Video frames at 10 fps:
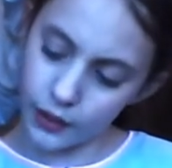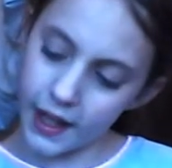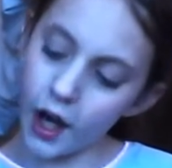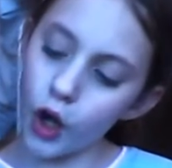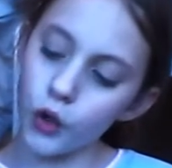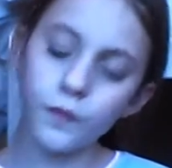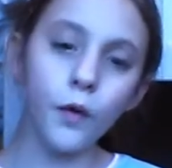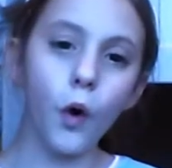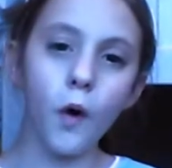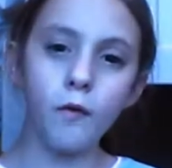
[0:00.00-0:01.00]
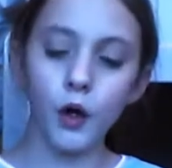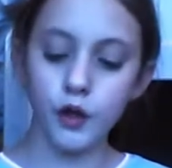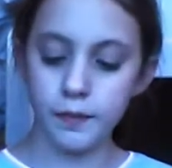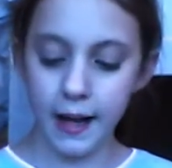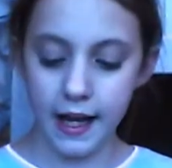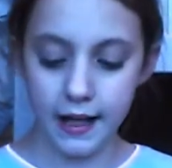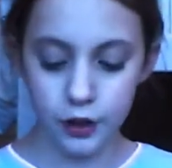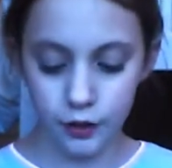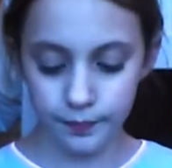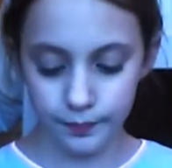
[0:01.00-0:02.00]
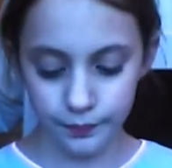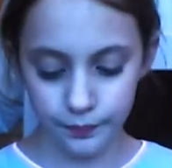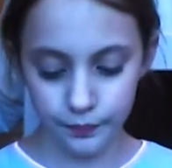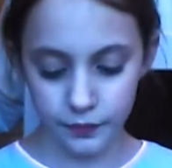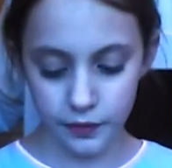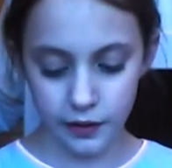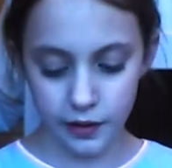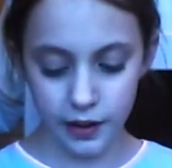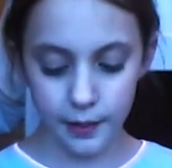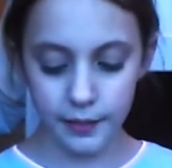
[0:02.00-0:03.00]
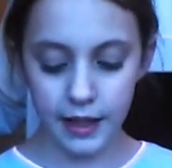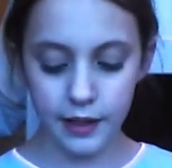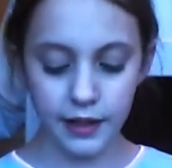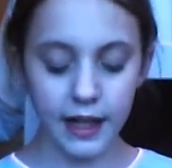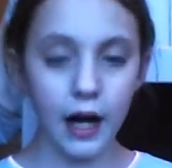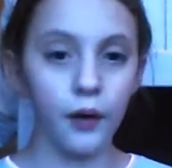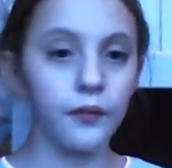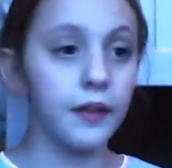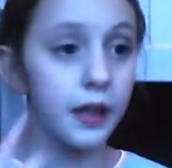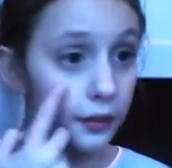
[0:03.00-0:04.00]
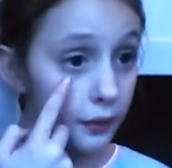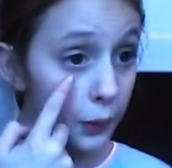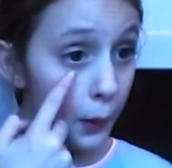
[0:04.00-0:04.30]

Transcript: Oh yeah, 04 Rose Beige. I'm nearly running out of this.